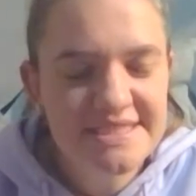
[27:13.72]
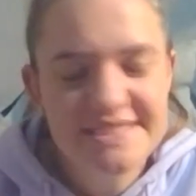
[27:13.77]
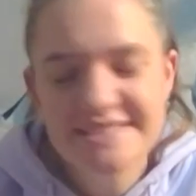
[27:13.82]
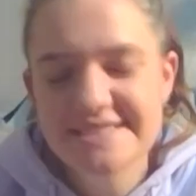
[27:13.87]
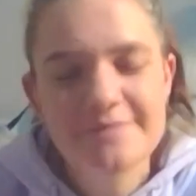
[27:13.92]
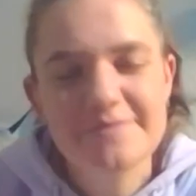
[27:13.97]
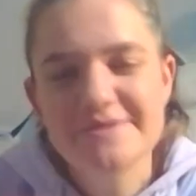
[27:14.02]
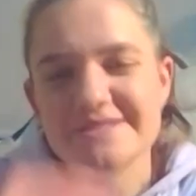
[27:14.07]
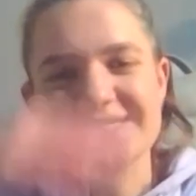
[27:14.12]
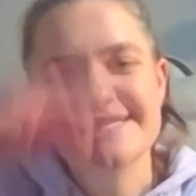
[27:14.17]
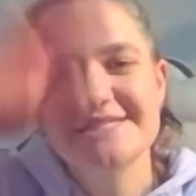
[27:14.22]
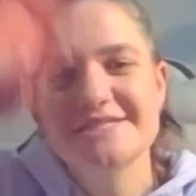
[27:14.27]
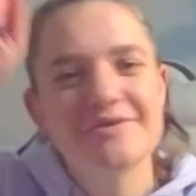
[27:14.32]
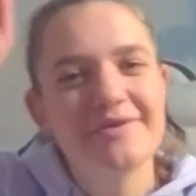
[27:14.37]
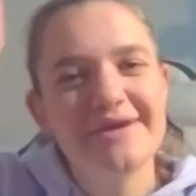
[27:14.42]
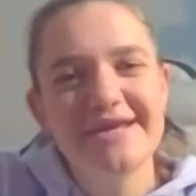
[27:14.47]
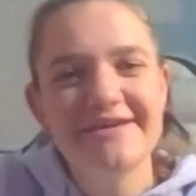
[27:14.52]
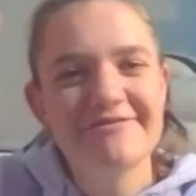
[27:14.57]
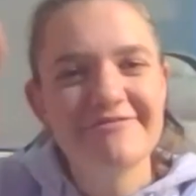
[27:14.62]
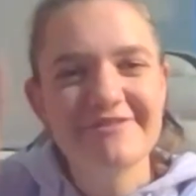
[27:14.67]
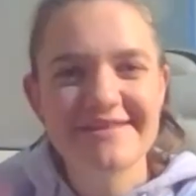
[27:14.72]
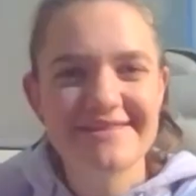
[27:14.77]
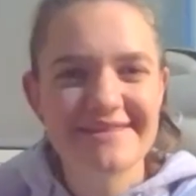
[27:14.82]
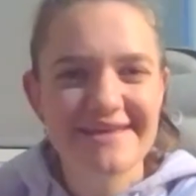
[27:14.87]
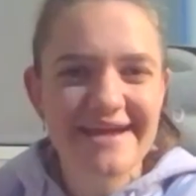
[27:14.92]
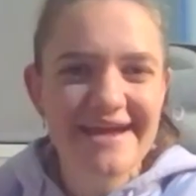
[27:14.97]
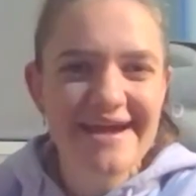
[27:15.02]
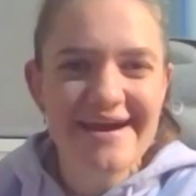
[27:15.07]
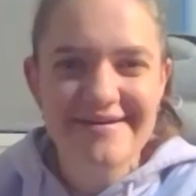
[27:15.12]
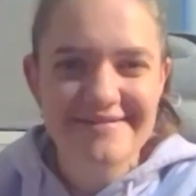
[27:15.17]
because they're busy doing
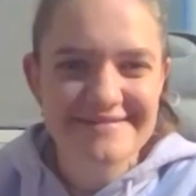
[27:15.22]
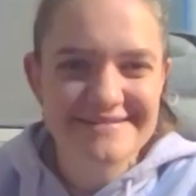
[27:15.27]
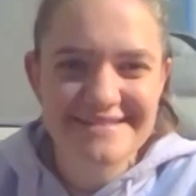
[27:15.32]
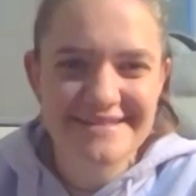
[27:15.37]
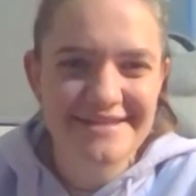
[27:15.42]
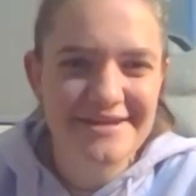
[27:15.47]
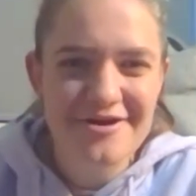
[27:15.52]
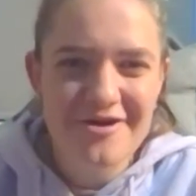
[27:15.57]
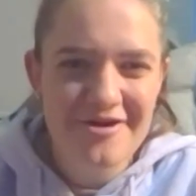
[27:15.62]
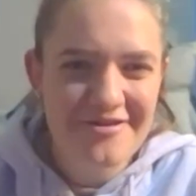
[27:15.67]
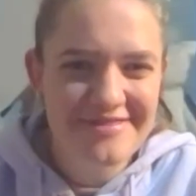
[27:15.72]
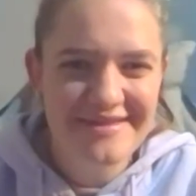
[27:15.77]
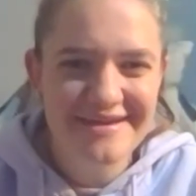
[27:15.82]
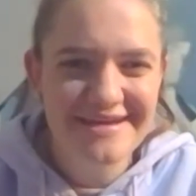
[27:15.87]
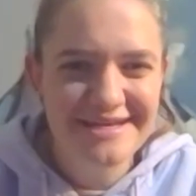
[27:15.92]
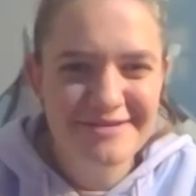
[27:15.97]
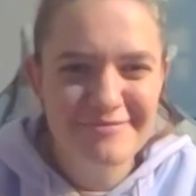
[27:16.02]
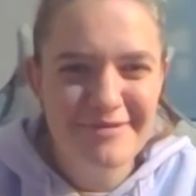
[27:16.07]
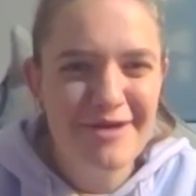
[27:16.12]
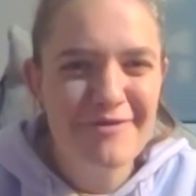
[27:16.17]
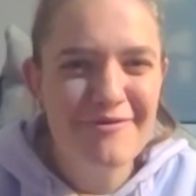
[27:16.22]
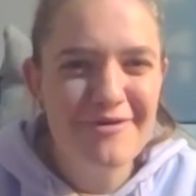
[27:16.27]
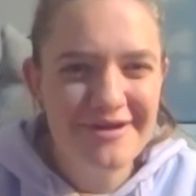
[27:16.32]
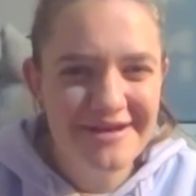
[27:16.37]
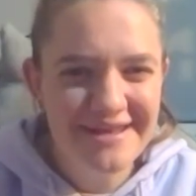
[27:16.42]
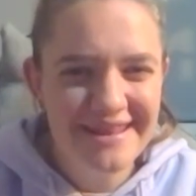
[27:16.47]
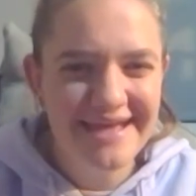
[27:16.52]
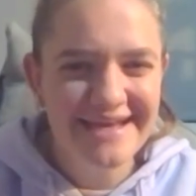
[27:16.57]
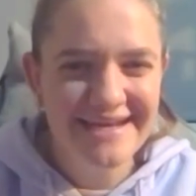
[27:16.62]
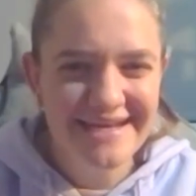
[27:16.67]
everything else, and they're not thinking about what
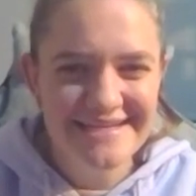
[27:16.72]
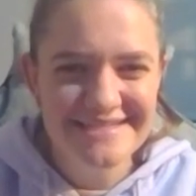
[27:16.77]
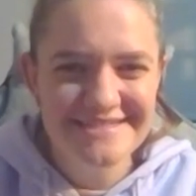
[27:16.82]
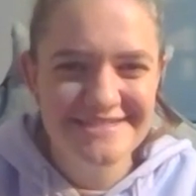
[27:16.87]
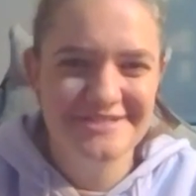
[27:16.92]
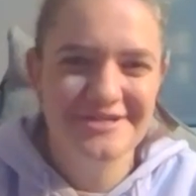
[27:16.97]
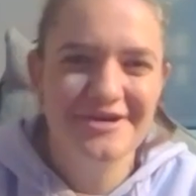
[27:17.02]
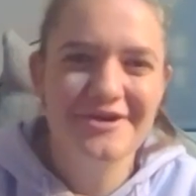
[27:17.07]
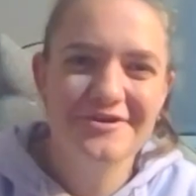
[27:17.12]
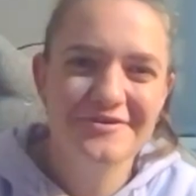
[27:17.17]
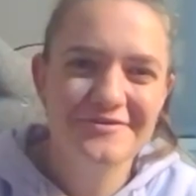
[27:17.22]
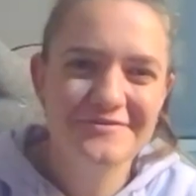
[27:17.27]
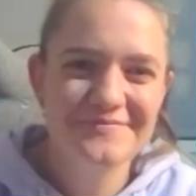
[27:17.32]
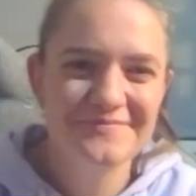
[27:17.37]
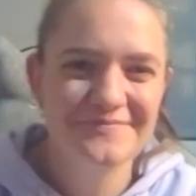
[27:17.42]
they need to do.